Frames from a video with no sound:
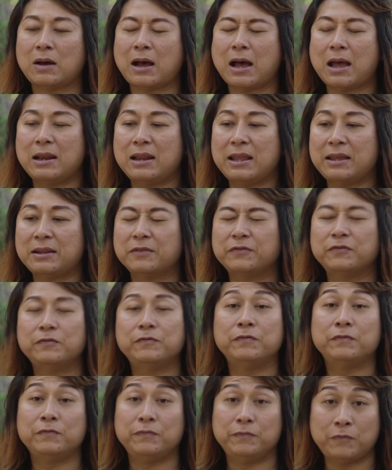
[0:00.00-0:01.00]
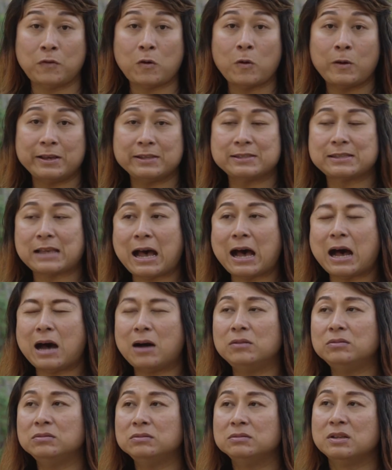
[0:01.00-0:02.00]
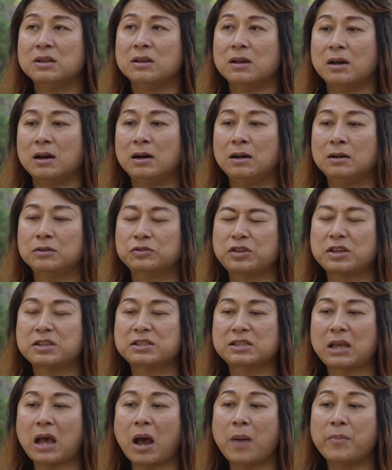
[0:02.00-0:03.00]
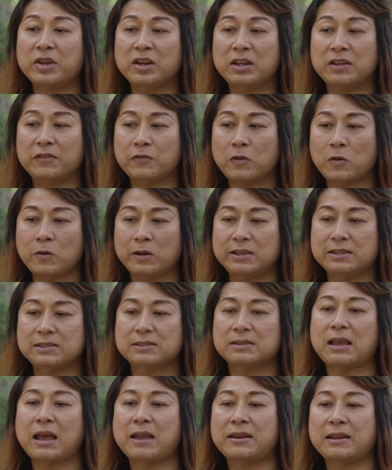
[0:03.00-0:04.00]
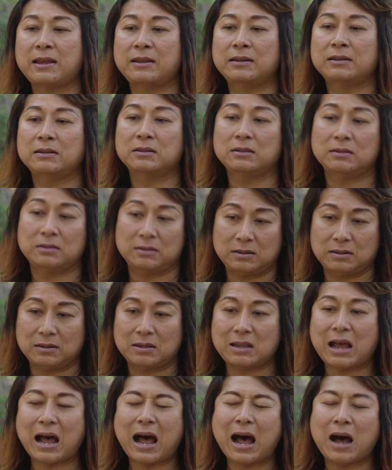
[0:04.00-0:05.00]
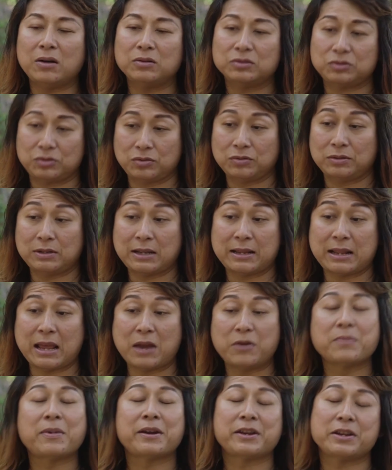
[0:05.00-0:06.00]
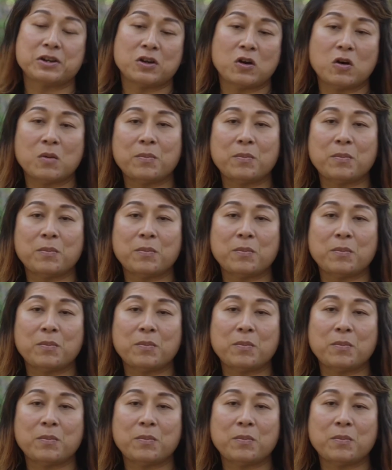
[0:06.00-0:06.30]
I let the voice out, uh, change the community voice, and then out to let everybody know